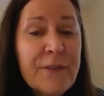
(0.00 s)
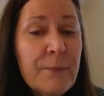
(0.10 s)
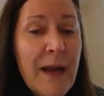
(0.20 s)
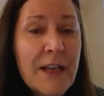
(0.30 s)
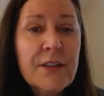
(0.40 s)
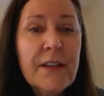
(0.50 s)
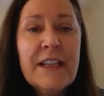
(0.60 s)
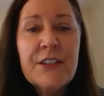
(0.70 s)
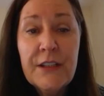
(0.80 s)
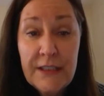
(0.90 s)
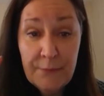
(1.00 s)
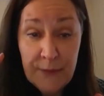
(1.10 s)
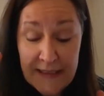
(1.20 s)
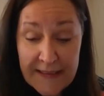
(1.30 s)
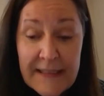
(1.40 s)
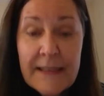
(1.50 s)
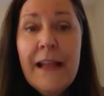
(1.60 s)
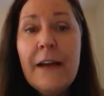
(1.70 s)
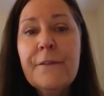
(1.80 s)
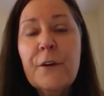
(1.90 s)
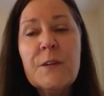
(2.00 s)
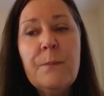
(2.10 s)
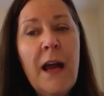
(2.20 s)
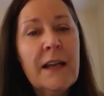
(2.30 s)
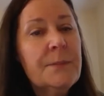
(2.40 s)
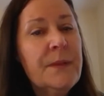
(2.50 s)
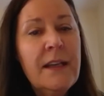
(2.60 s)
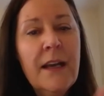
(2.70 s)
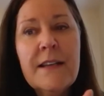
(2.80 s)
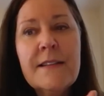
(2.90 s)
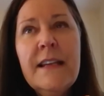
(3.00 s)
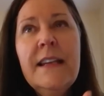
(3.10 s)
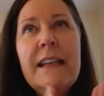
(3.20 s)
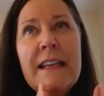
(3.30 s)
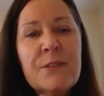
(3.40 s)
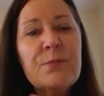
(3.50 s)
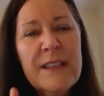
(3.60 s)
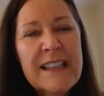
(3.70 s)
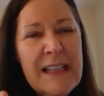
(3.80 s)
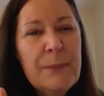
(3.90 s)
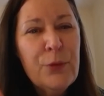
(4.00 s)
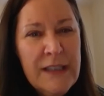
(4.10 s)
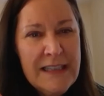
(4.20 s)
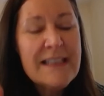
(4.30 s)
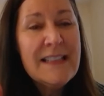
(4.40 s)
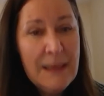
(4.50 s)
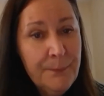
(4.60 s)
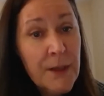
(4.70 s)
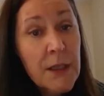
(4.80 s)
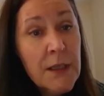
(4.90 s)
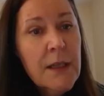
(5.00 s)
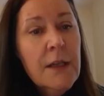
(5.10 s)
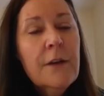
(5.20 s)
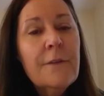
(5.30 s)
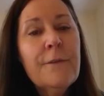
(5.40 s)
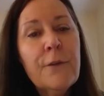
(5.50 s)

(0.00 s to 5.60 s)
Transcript: for modulation is in that first box because it's really pretty simple for